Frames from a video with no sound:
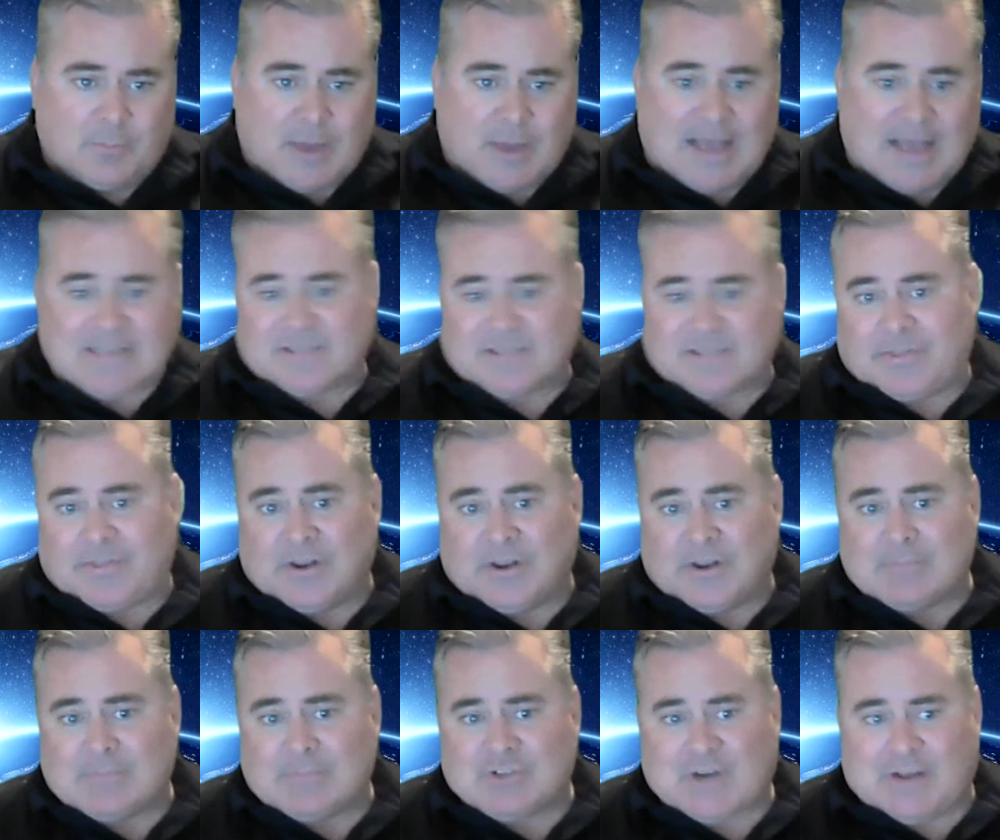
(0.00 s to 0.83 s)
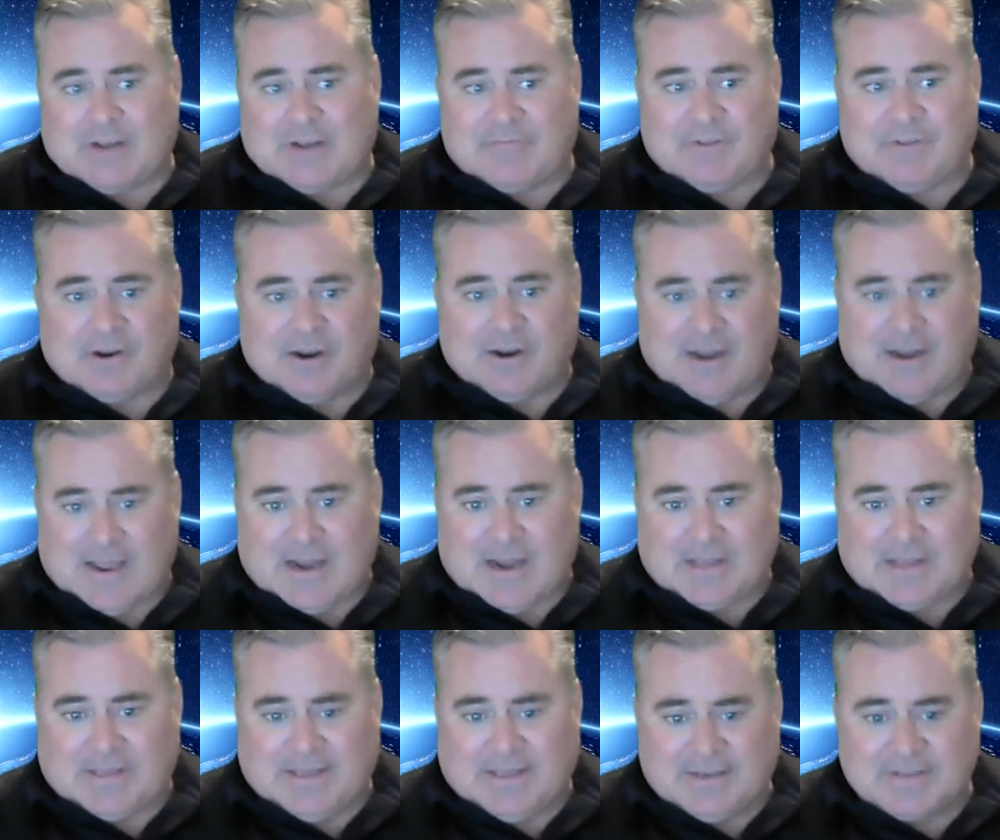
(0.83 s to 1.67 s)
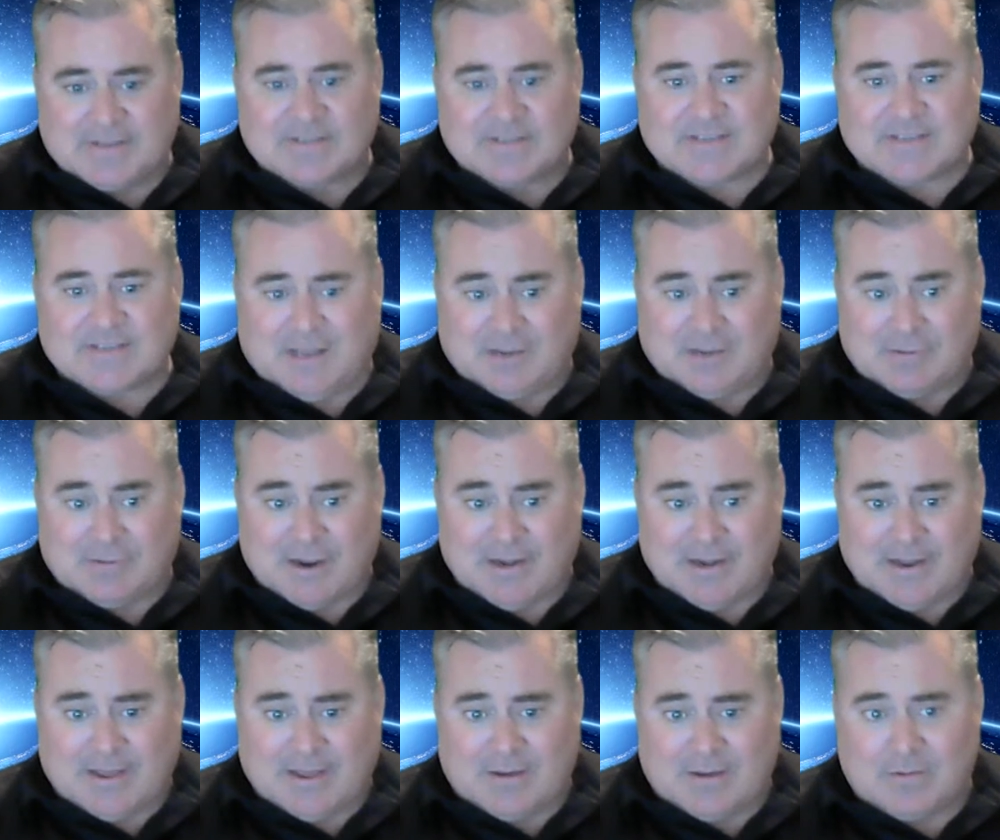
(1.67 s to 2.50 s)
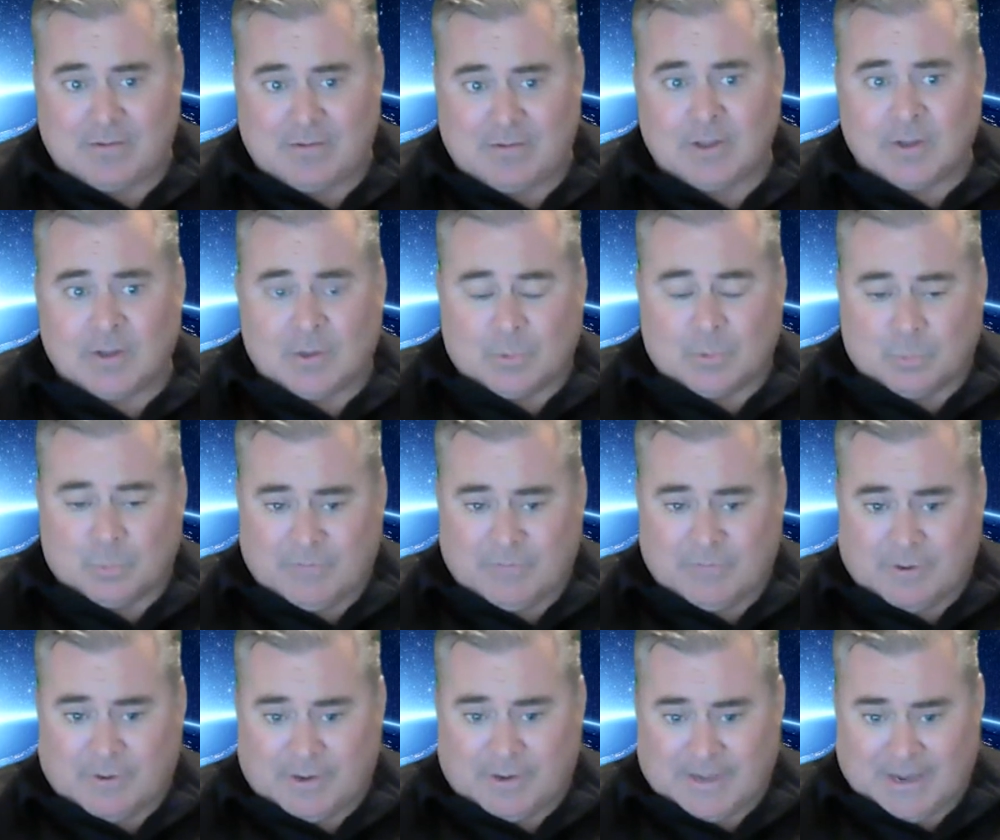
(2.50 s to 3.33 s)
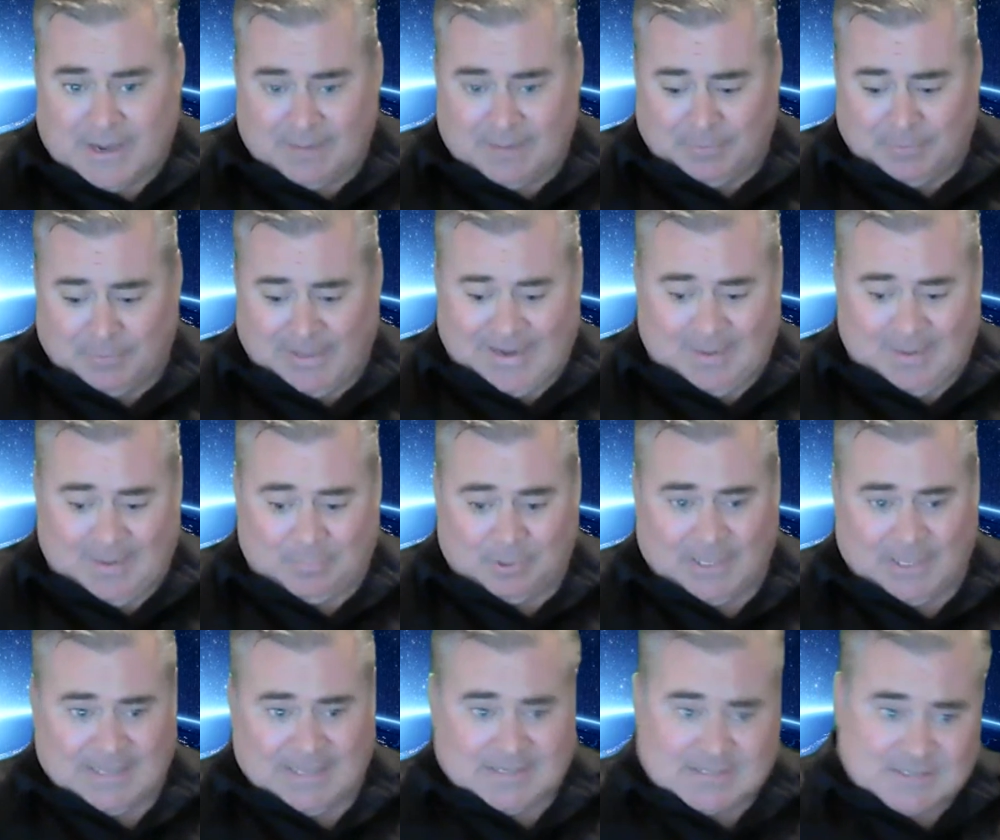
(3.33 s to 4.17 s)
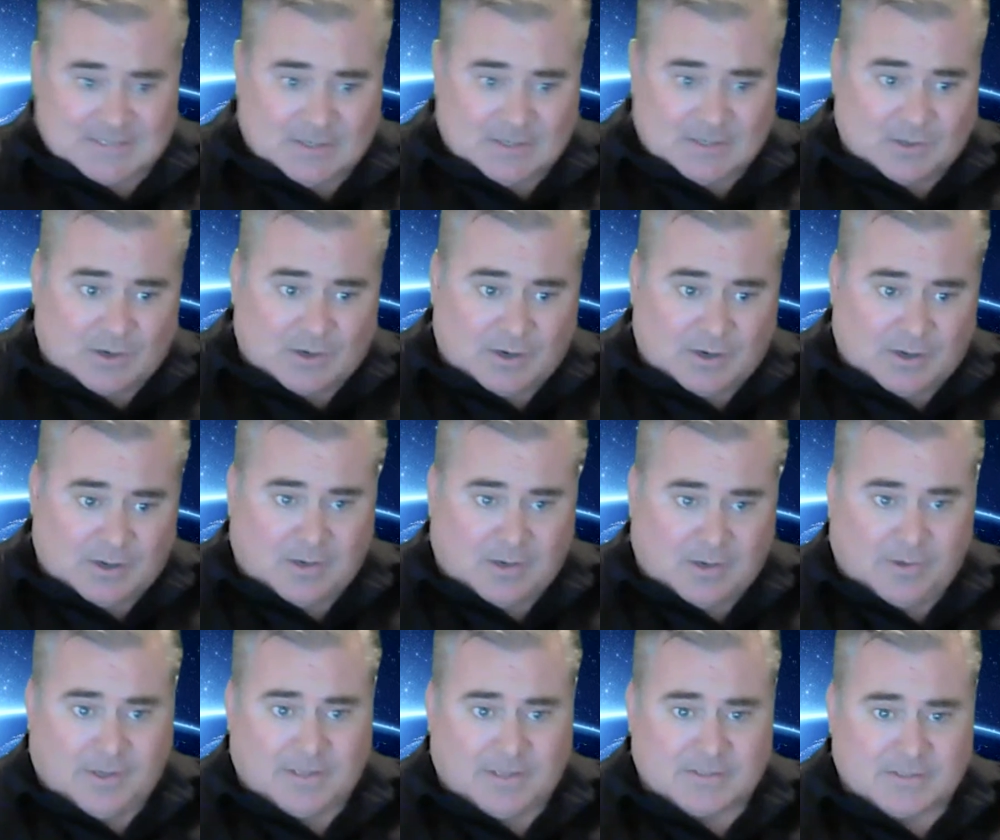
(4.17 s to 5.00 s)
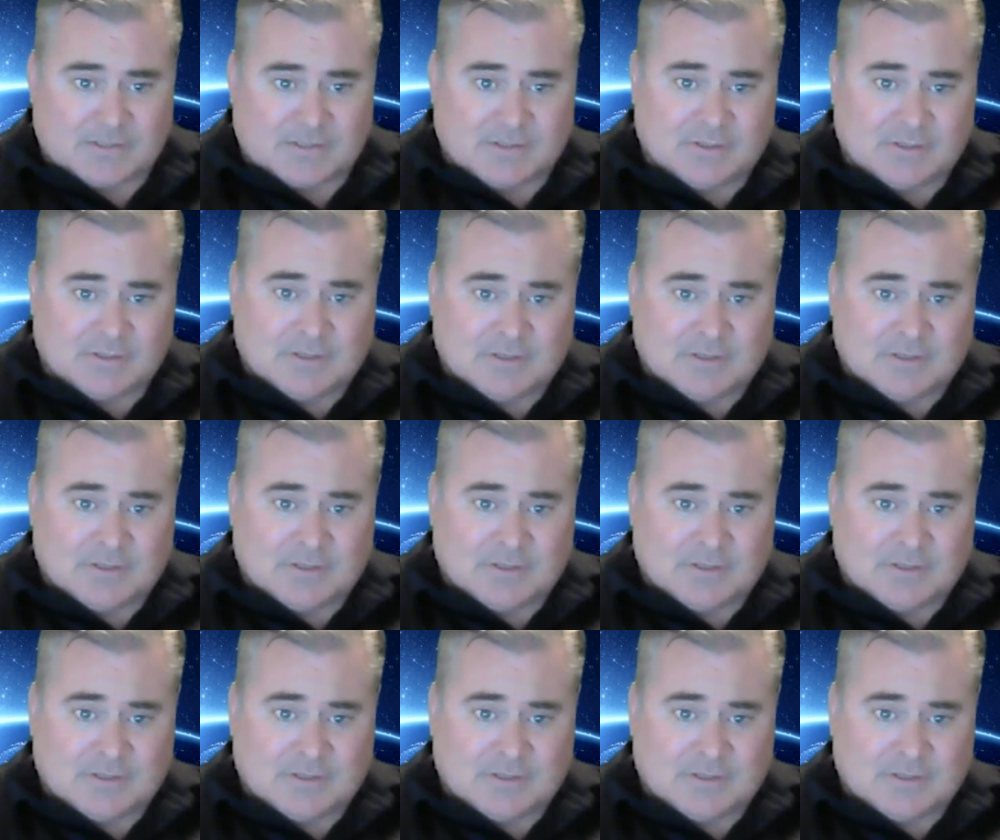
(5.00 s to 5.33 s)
As Ethereum's trying to figure out how to get to scaling right now, we've already got a plan in place. Cardano does.